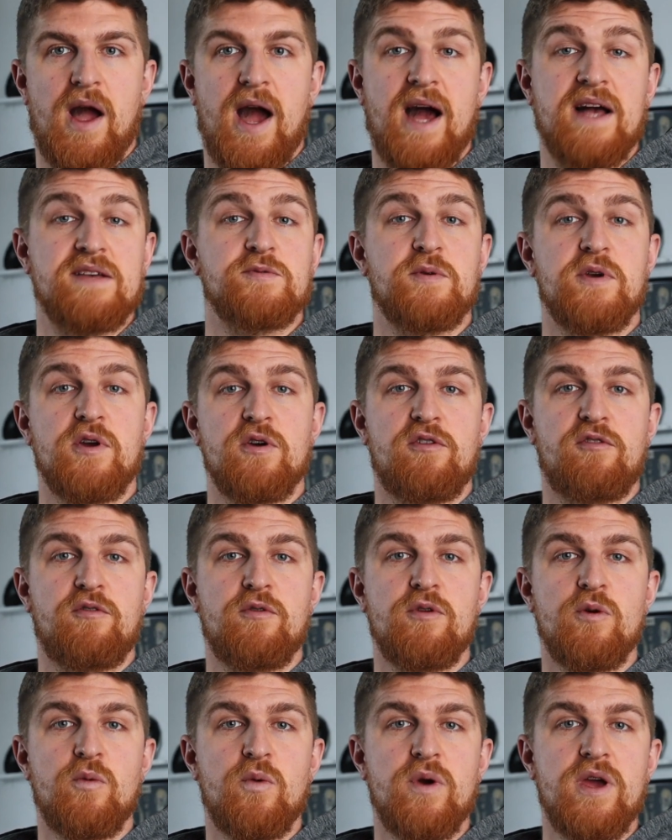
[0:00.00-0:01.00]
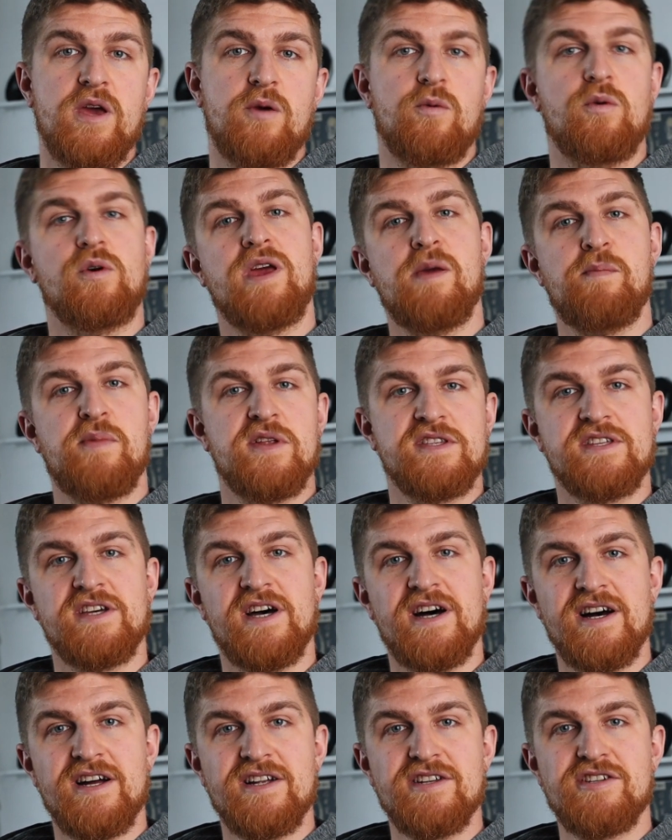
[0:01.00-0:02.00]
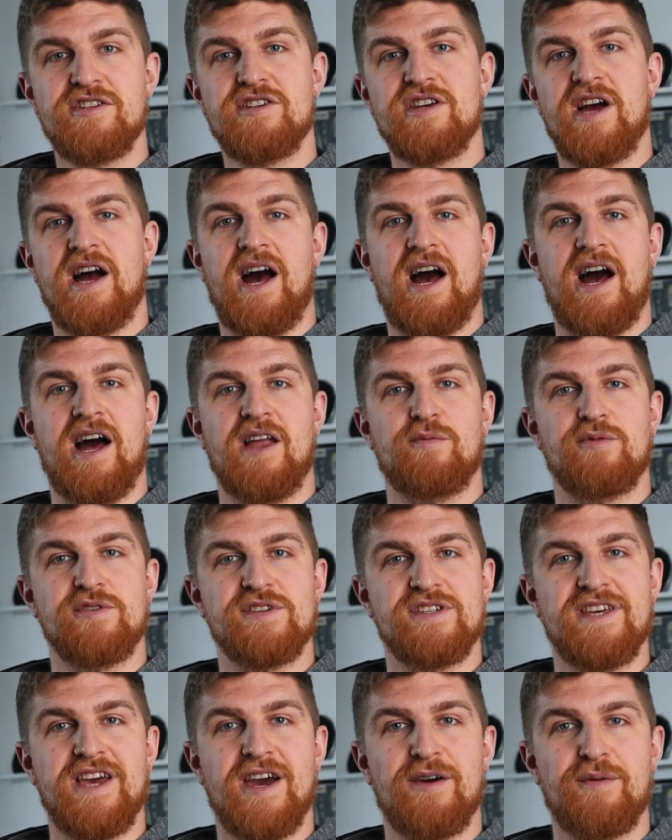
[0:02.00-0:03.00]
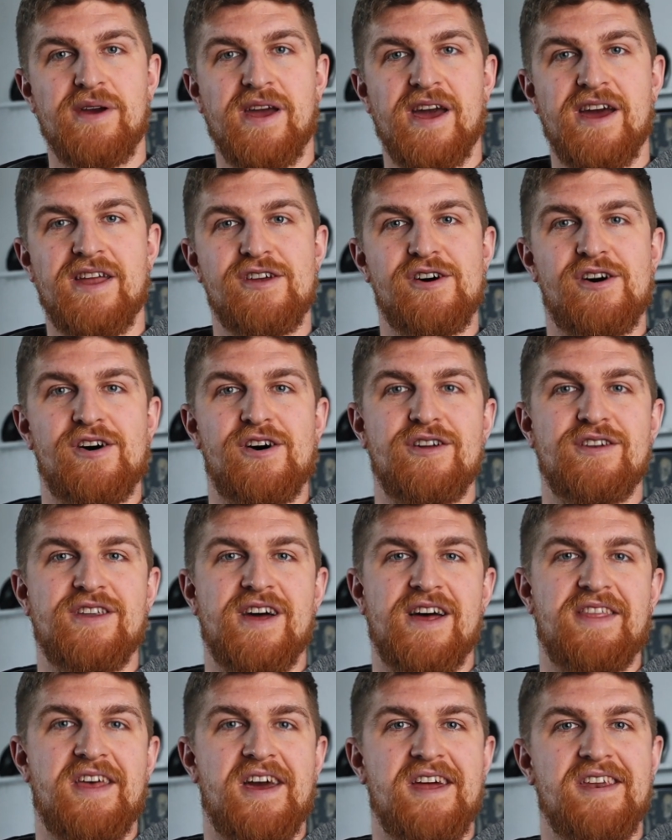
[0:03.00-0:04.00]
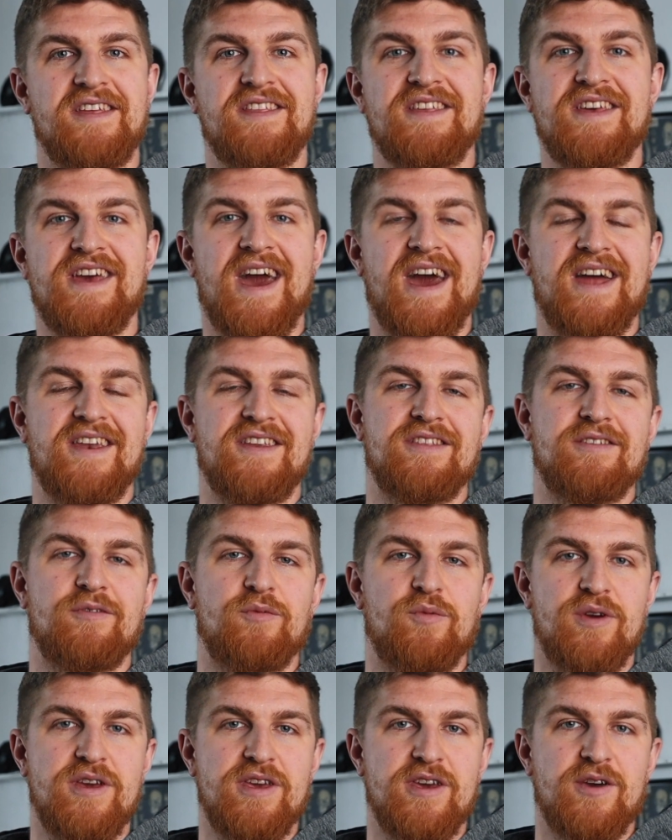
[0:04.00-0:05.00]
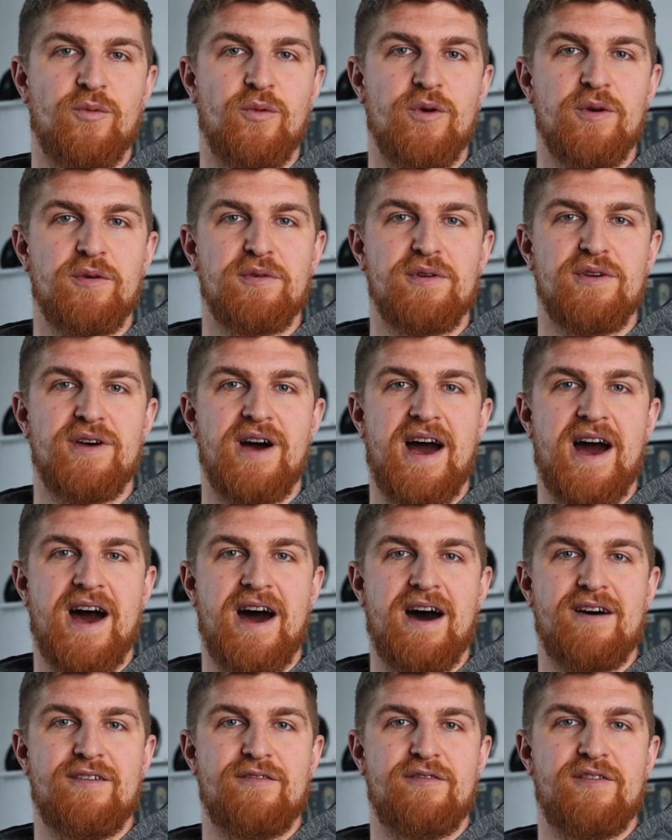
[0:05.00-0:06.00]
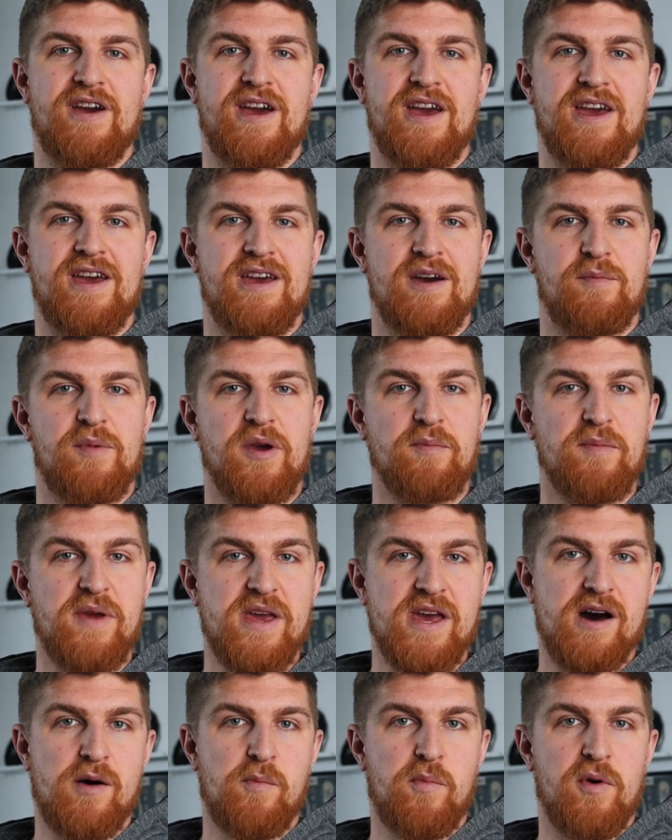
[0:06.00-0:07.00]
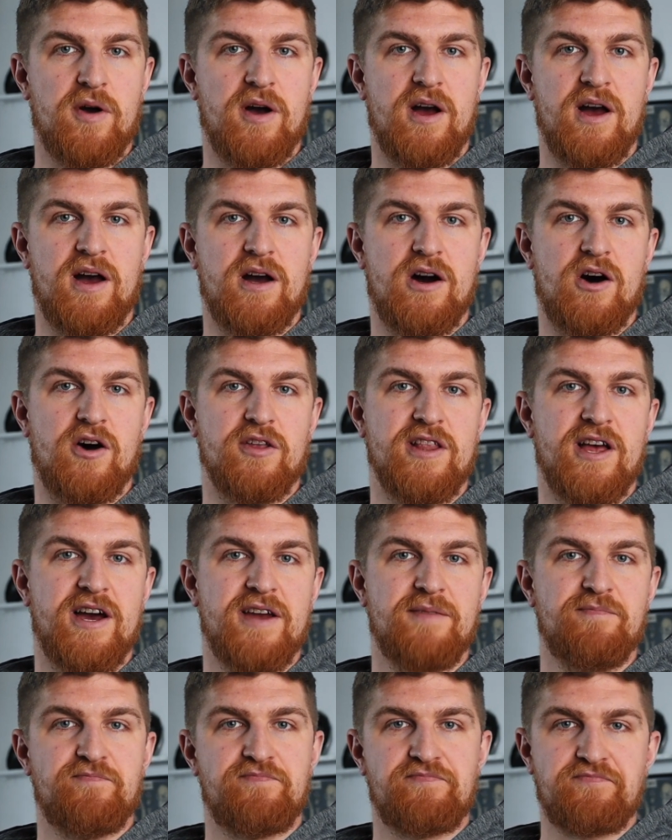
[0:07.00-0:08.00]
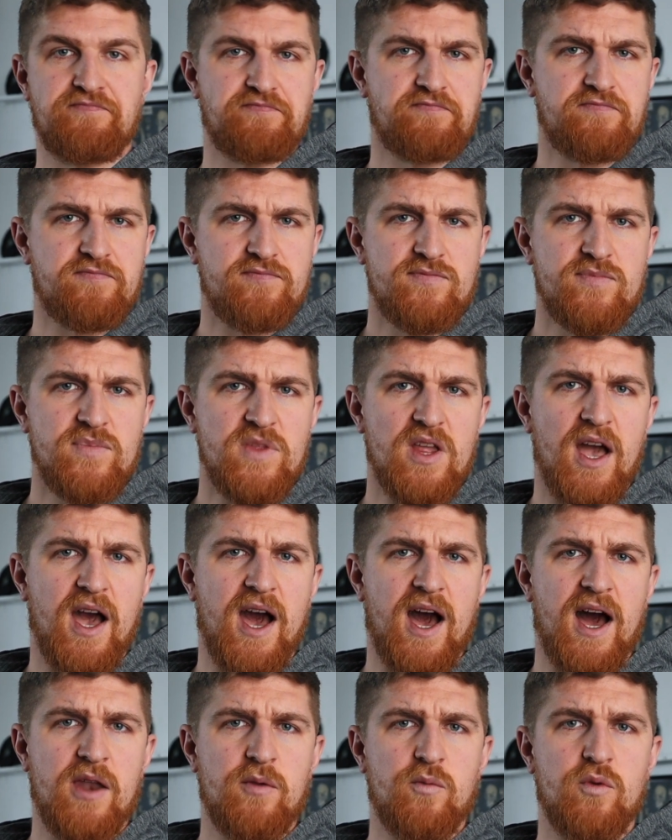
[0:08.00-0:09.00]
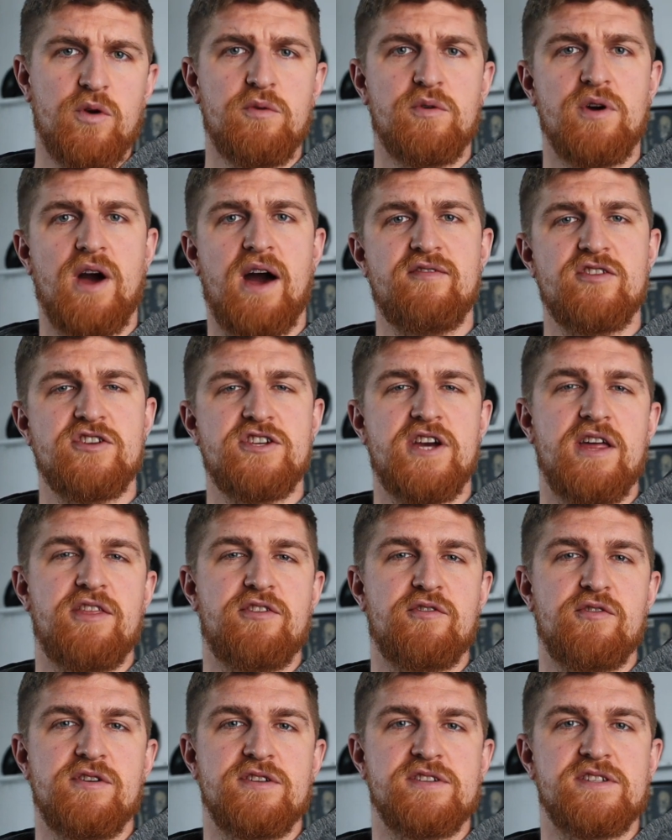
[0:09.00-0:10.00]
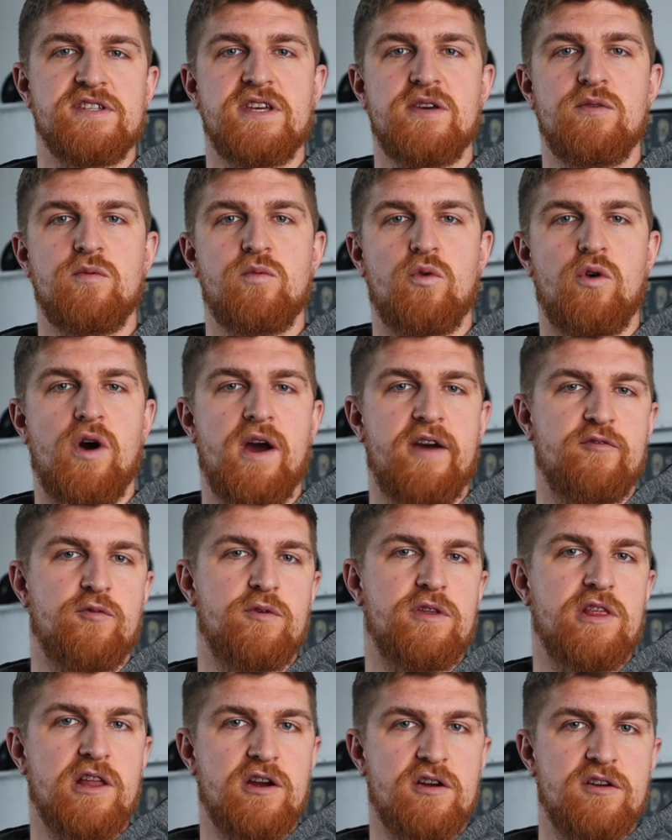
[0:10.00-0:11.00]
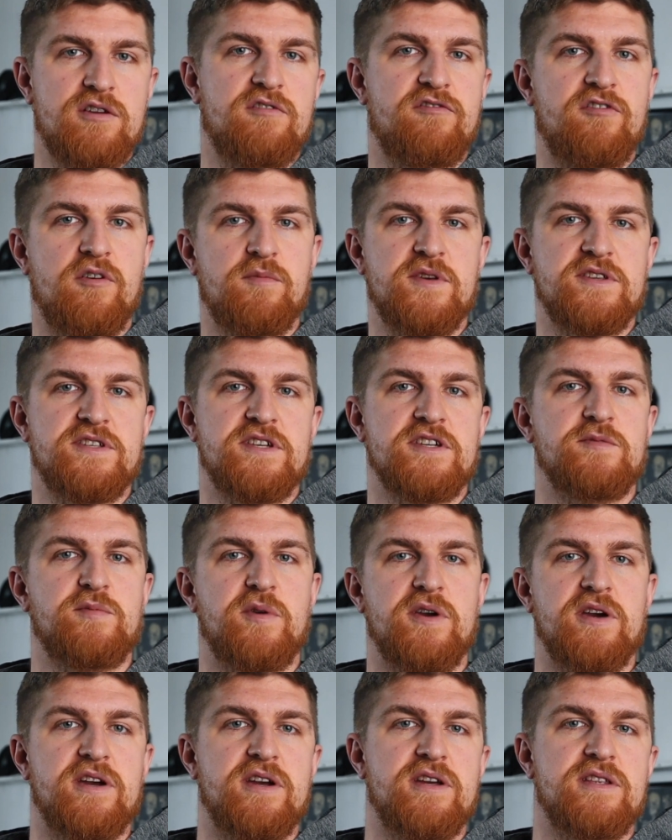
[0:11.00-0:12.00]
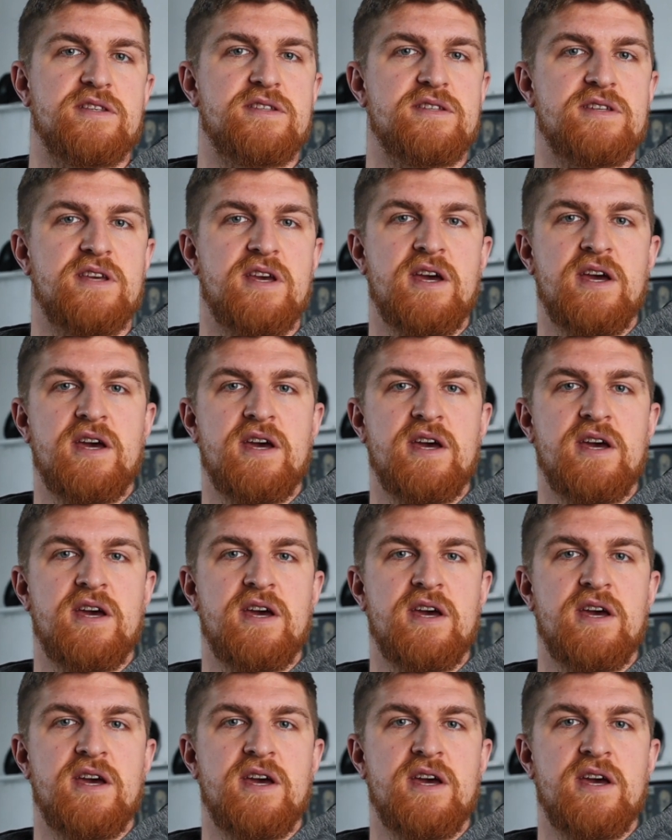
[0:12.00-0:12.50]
As we go through the week, we'll keep in touch and we'll see how we're getting on, and then at the end of the week we will have a big meetup online, and we will have a chat through and see what everyone learned from this experience.